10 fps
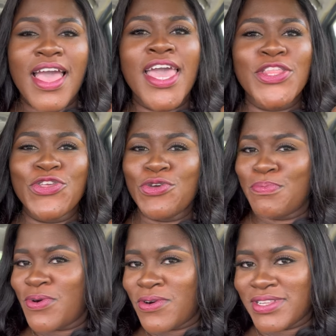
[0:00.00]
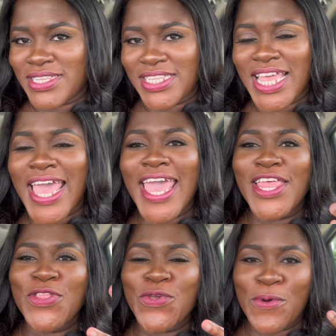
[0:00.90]
a newborn, a
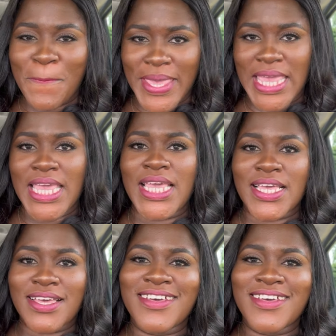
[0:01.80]
new being.